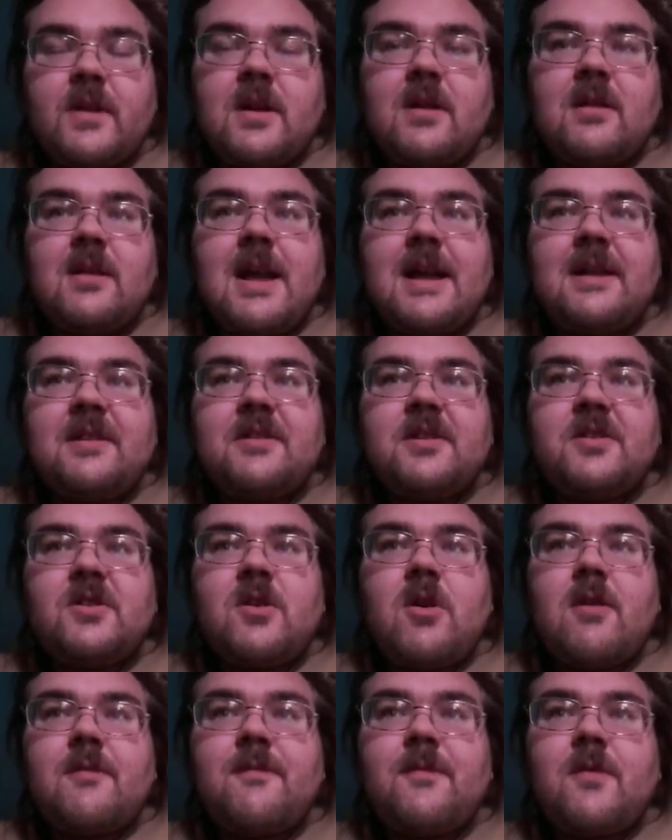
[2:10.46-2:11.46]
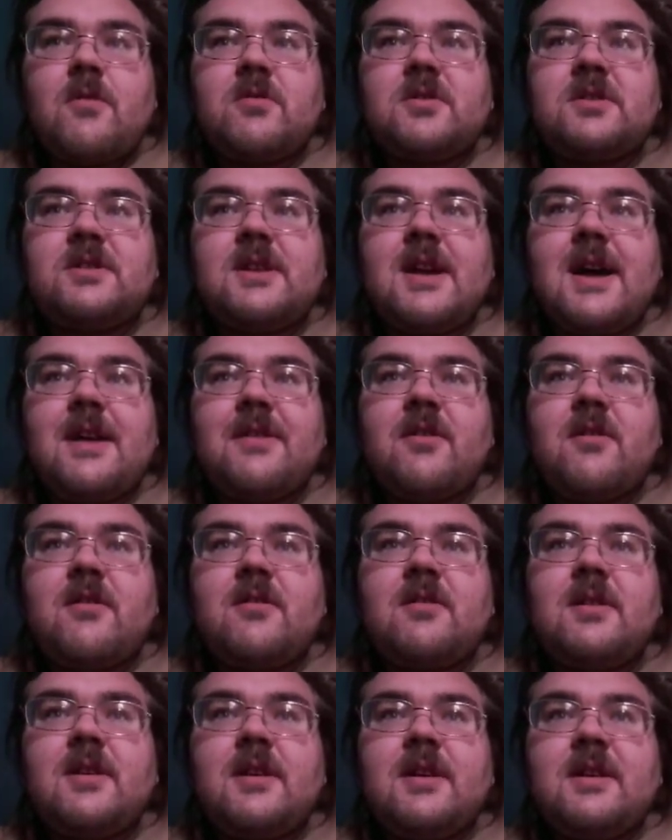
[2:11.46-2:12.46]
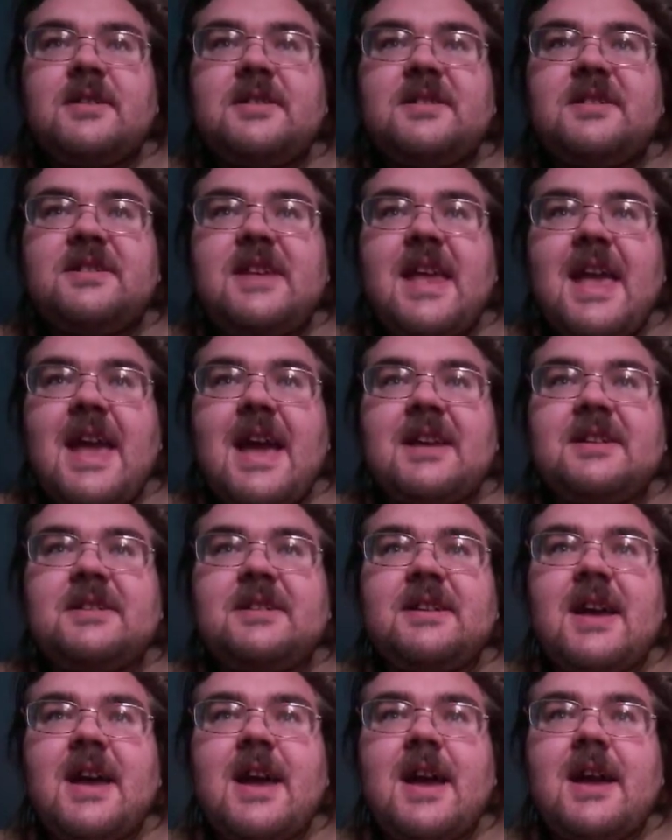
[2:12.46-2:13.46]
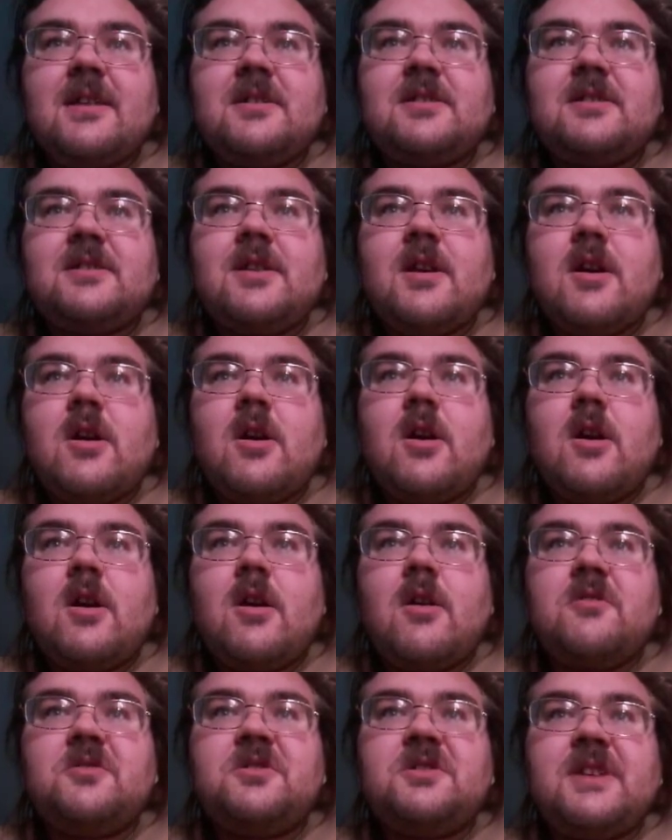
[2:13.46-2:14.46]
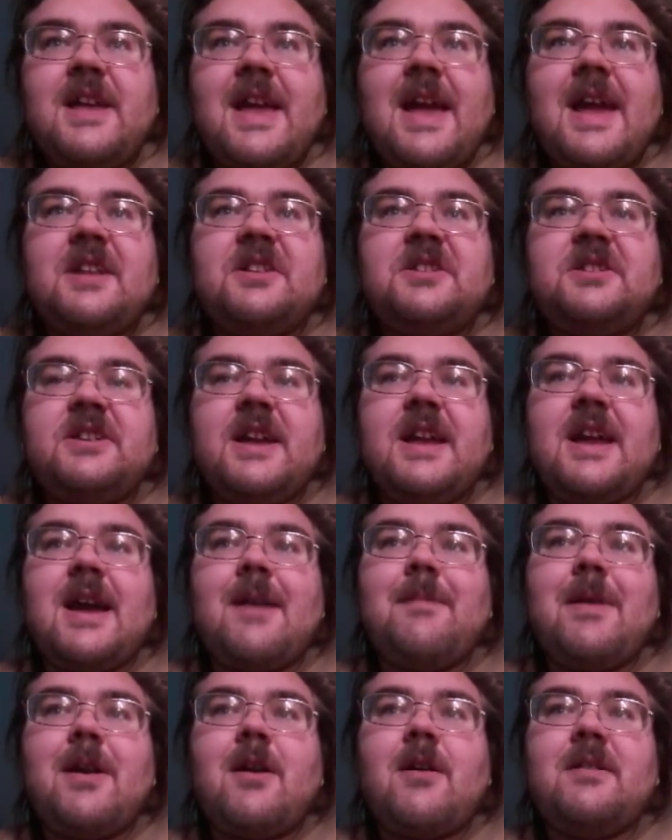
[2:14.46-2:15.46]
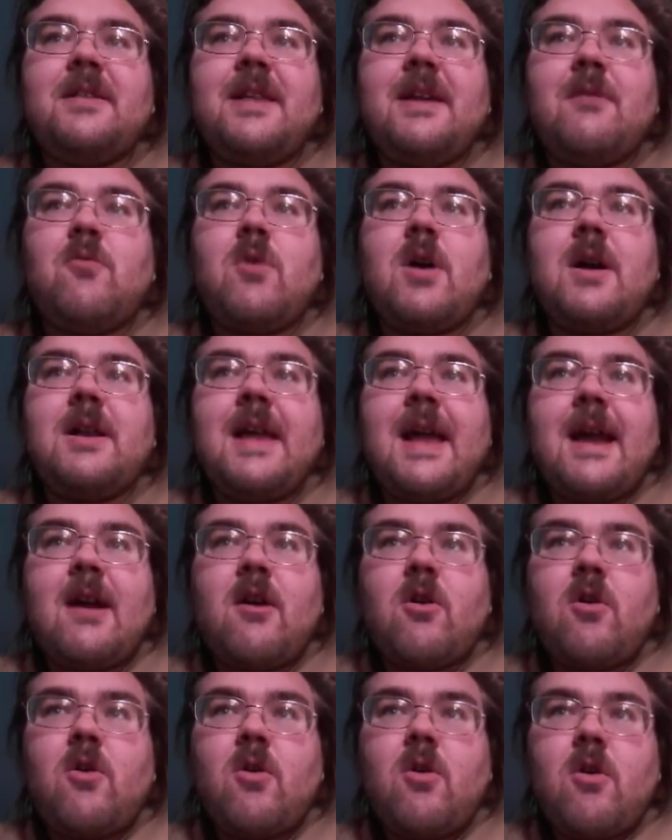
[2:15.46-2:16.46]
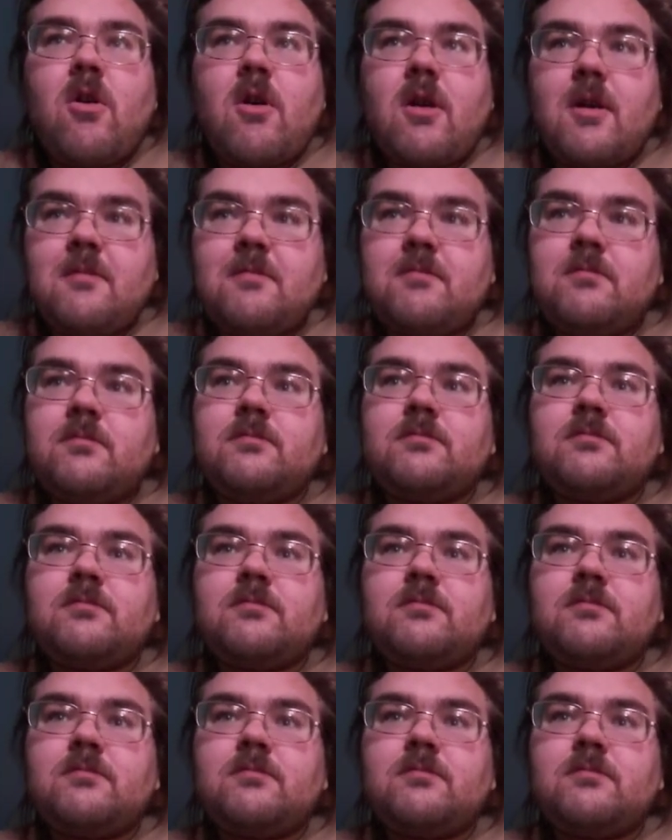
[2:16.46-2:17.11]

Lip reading: like the Norfolk Southern, CSX, OC&T. I'm hearing the one air horn.